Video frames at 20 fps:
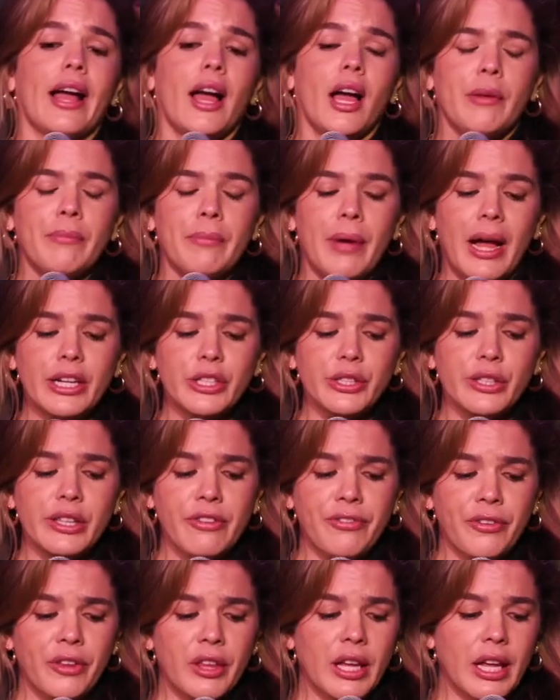I'm
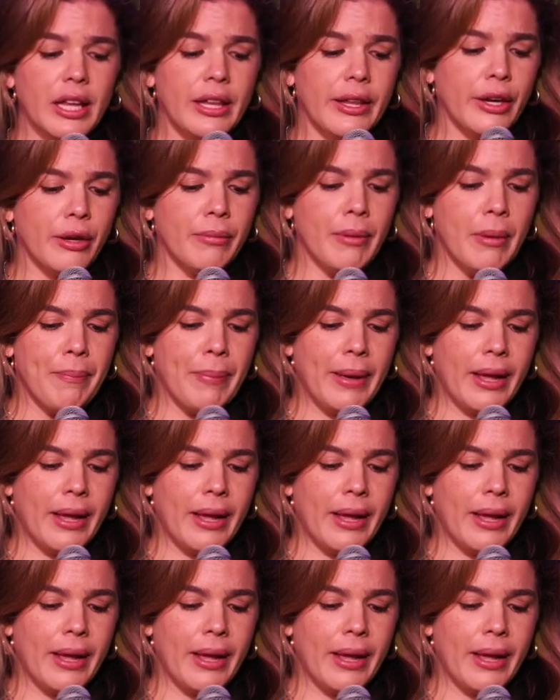actually feeling a little bit